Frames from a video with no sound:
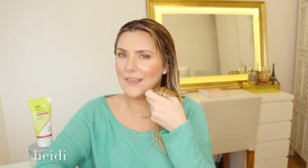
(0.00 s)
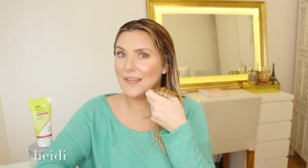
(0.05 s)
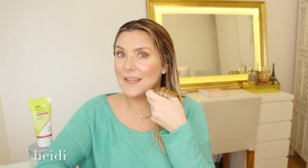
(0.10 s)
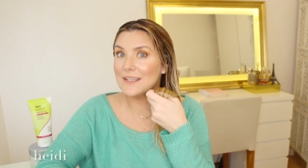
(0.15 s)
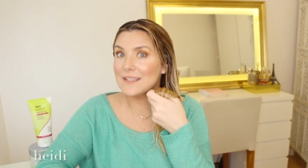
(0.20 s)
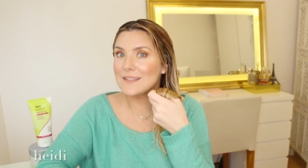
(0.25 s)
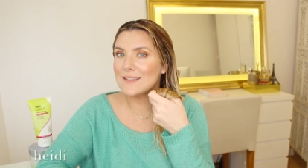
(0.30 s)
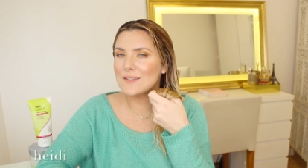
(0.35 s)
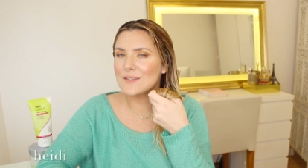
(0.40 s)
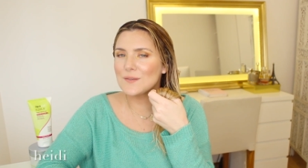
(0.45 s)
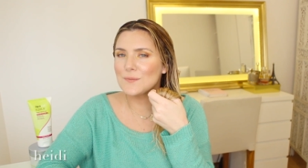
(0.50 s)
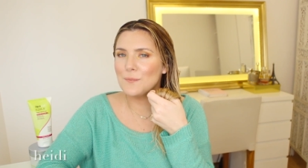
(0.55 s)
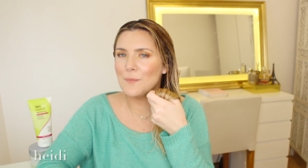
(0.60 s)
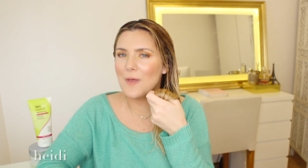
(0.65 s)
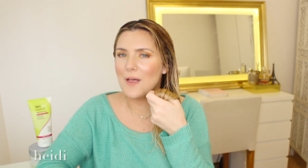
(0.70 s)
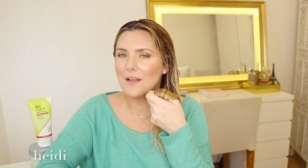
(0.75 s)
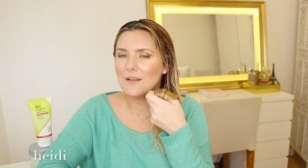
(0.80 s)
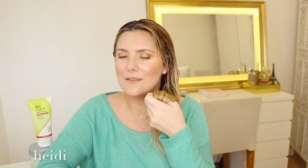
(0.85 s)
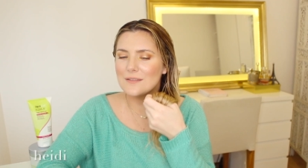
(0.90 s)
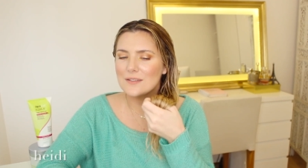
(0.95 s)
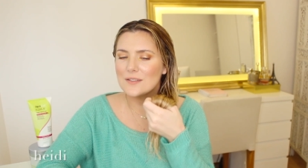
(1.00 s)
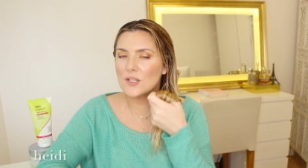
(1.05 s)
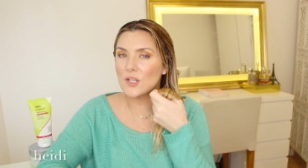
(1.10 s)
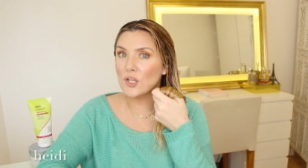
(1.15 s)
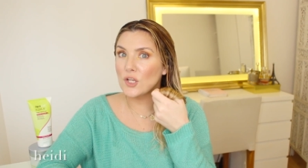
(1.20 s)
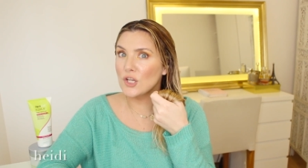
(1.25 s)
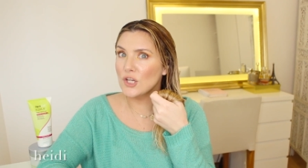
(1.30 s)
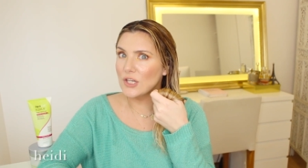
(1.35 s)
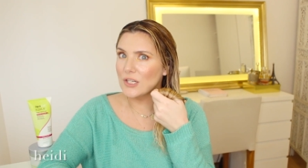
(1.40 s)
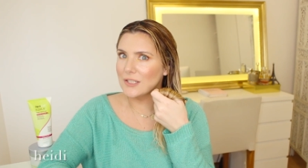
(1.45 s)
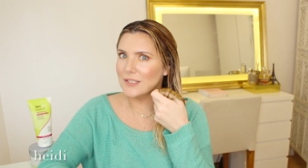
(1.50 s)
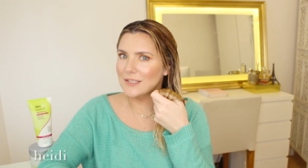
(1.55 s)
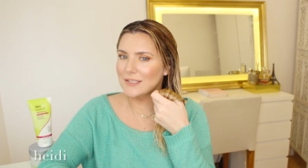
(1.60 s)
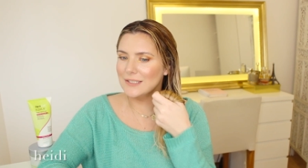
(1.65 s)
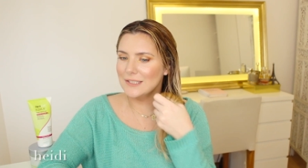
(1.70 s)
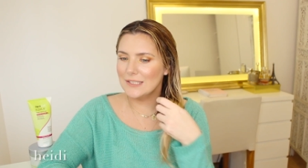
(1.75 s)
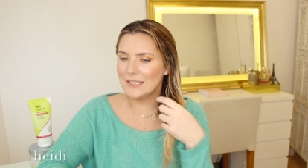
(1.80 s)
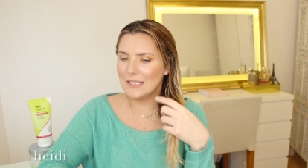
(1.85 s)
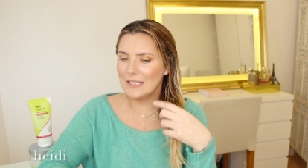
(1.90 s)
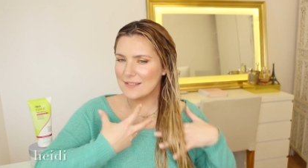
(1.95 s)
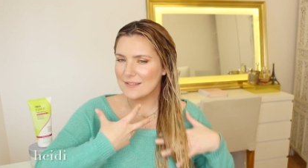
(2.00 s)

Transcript: This smells good.